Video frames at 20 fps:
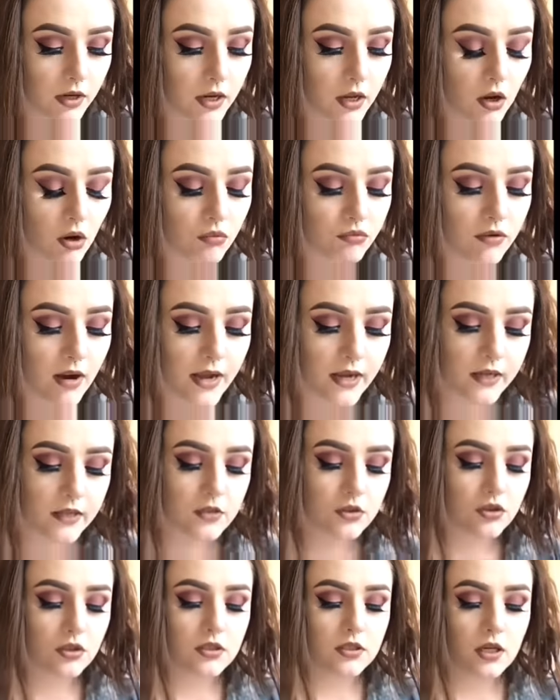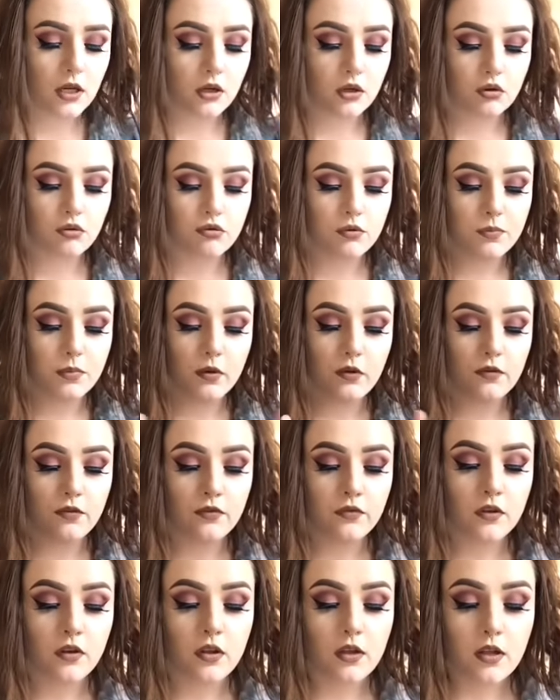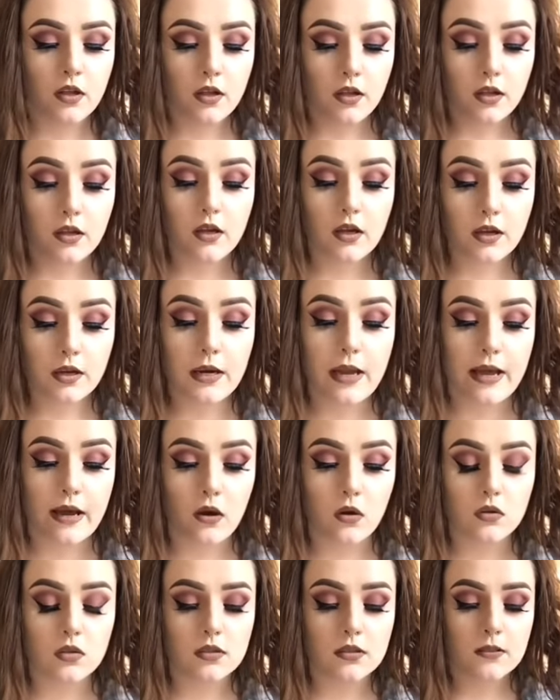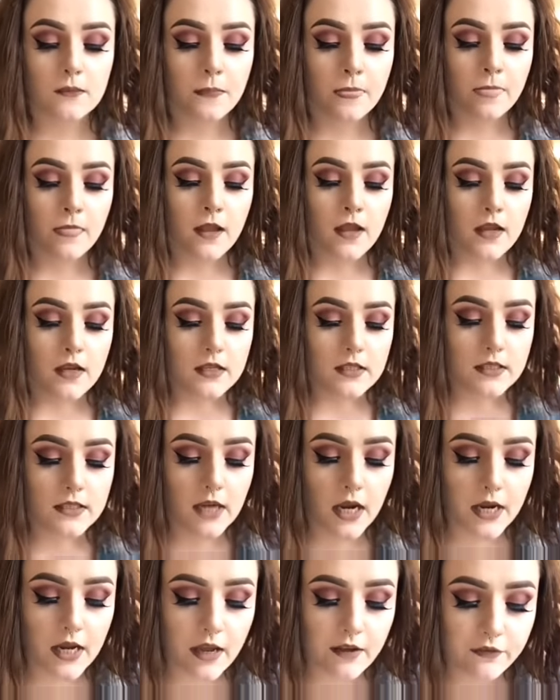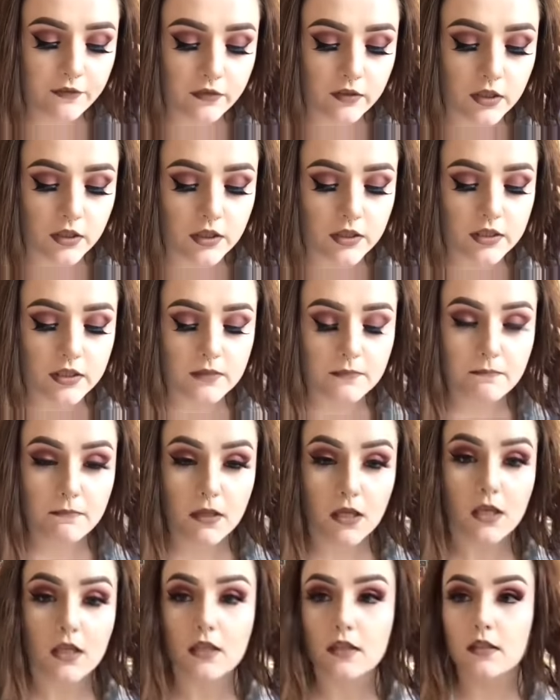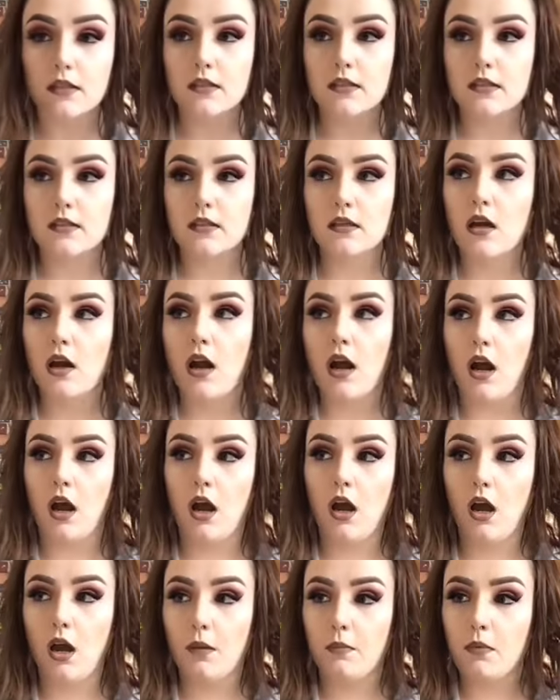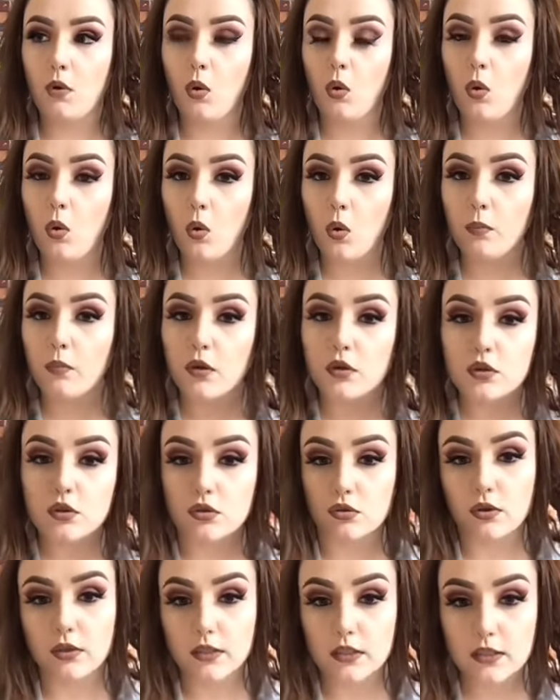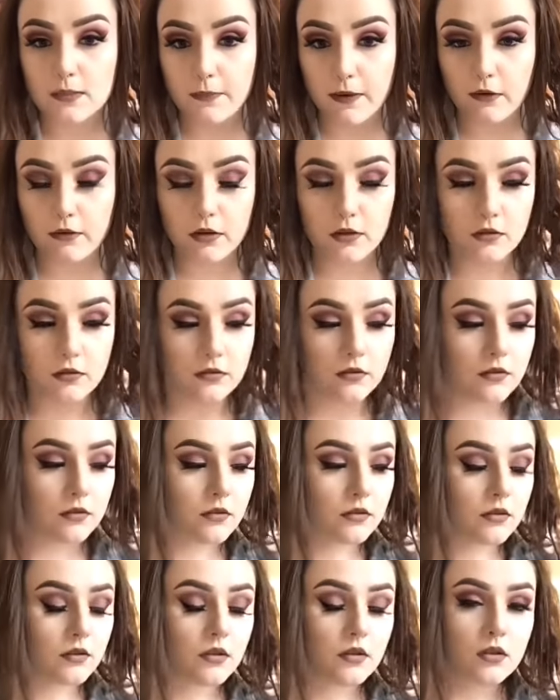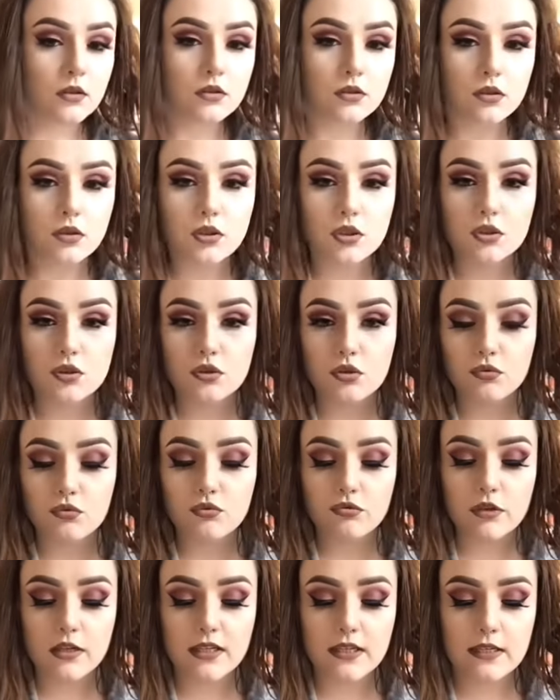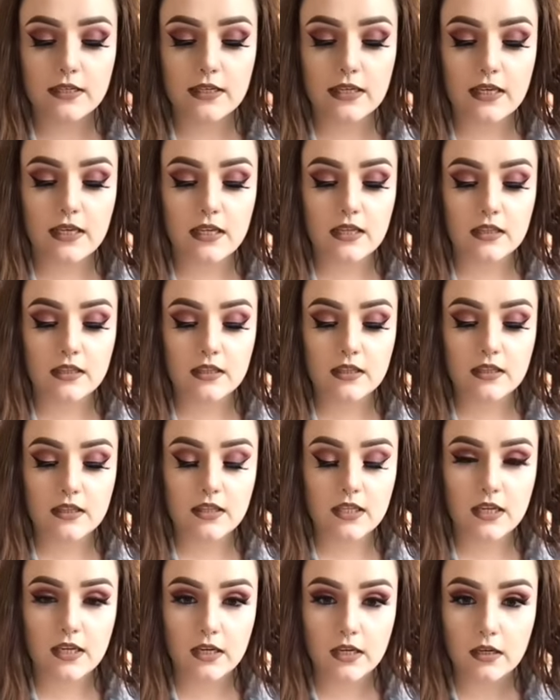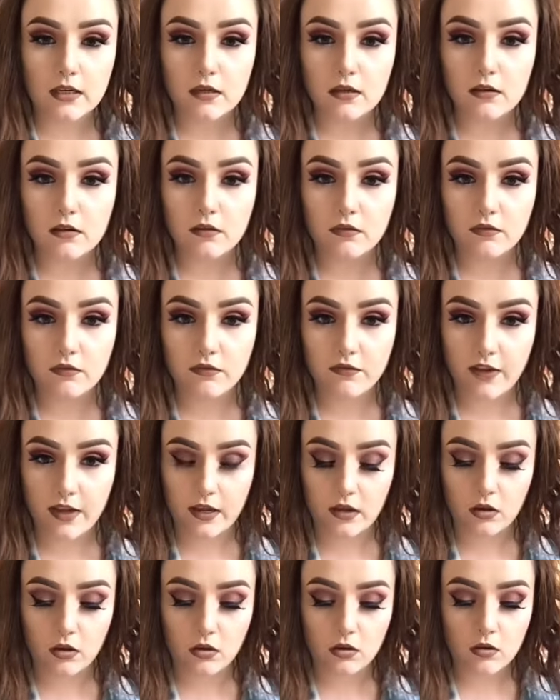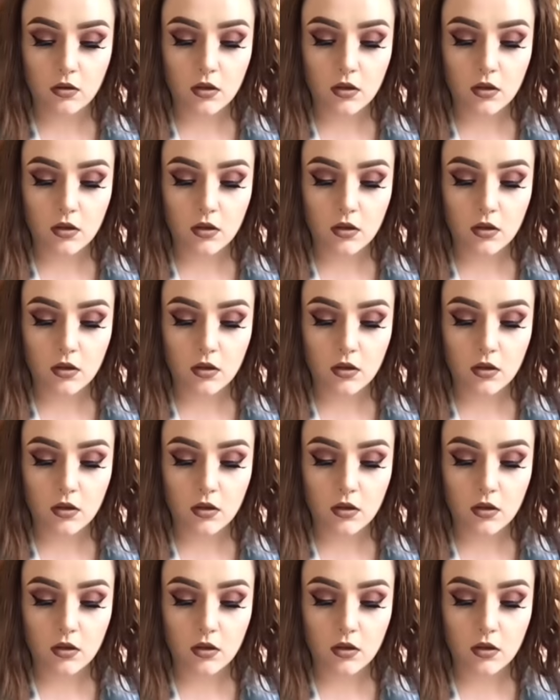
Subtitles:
a rack is just like a group of clouds. Diaphanous means almost transparent. So just a really thin veil.